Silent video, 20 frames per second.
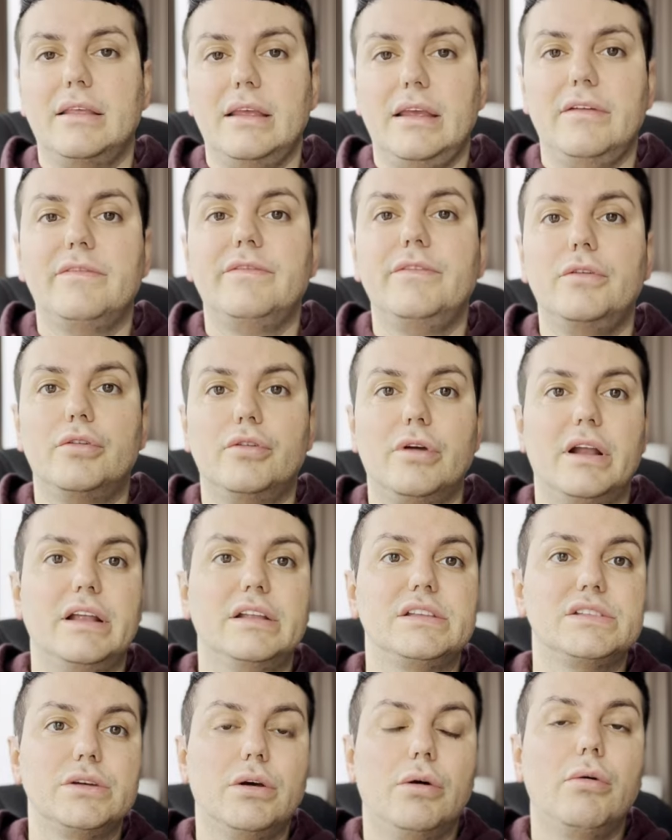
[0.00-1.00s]
the food
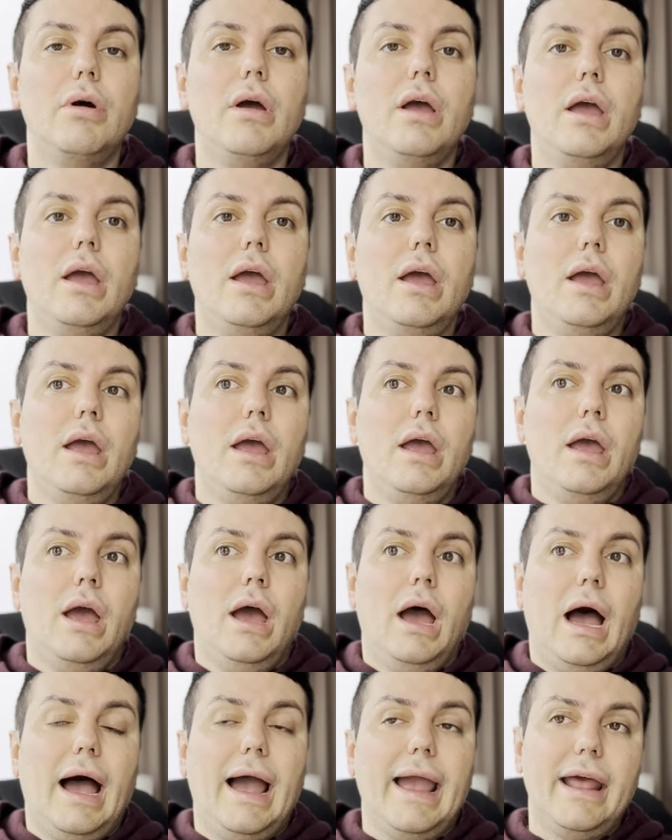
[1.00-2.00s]
credit. So
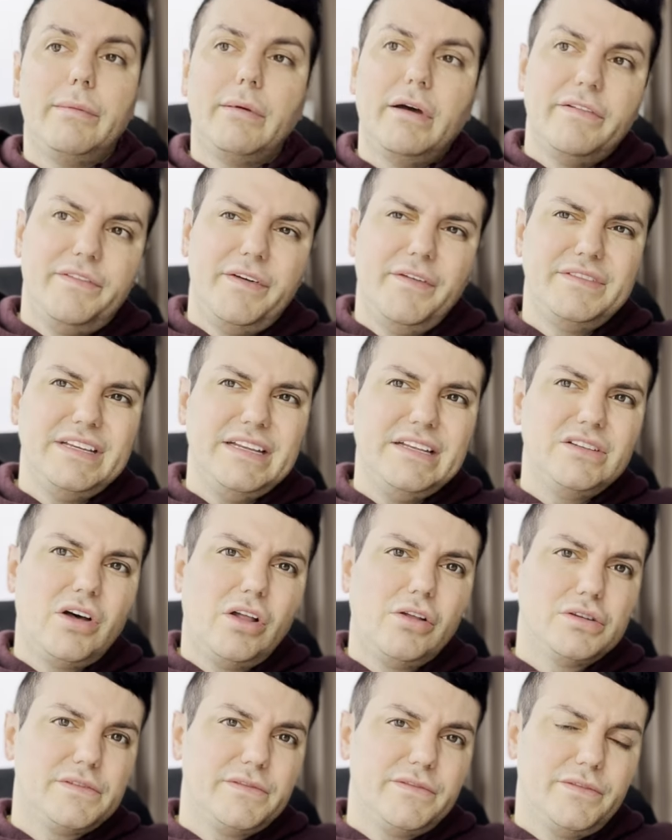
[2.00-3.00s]
I had about
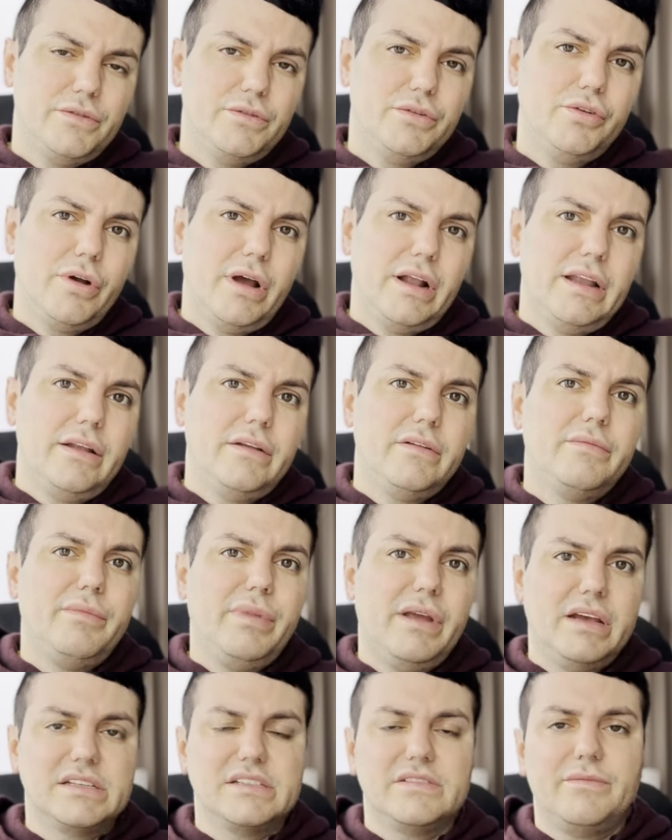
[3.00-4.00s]
$15 food credit
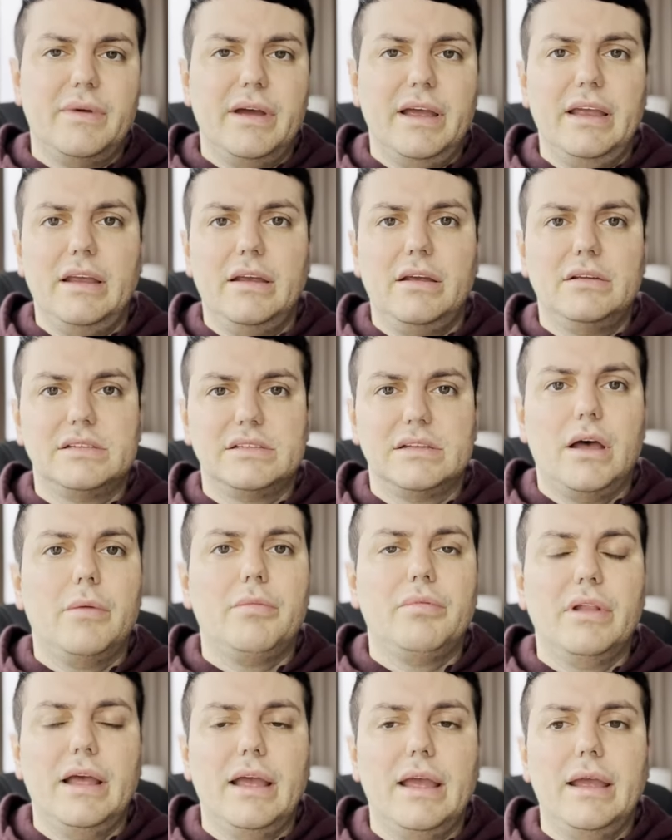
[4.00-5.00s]
because of my
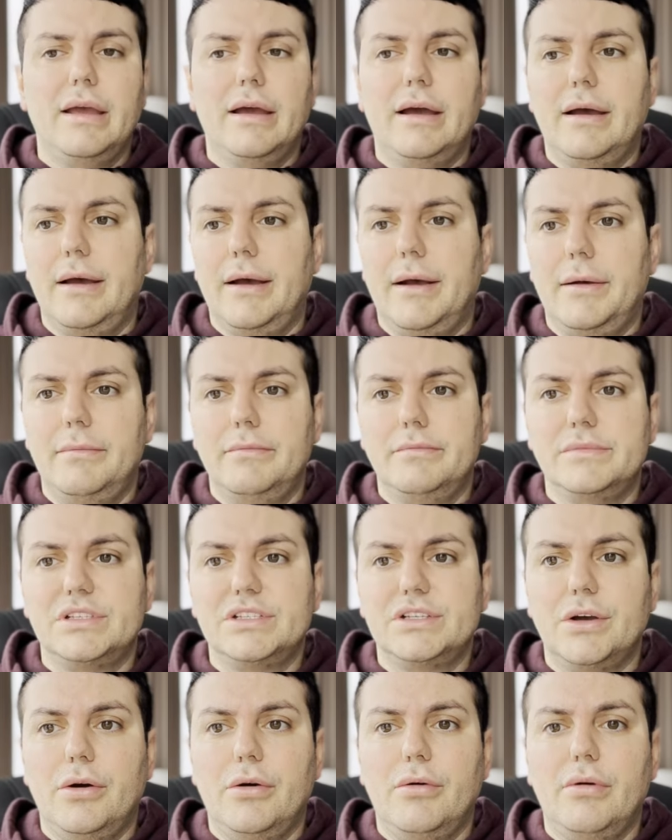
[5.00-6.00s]
slot play.
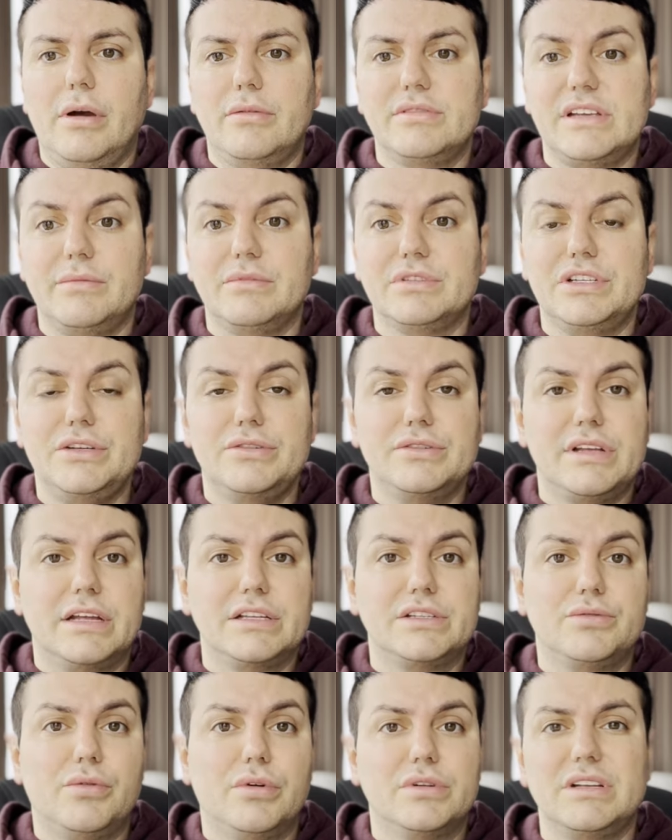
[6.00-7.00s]
So I was able to use
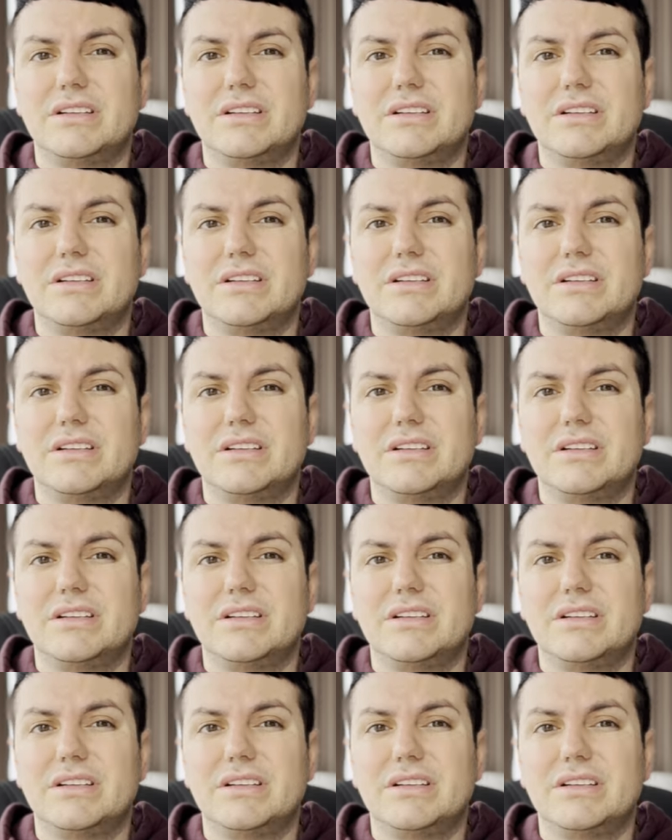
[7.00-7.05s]
that towards,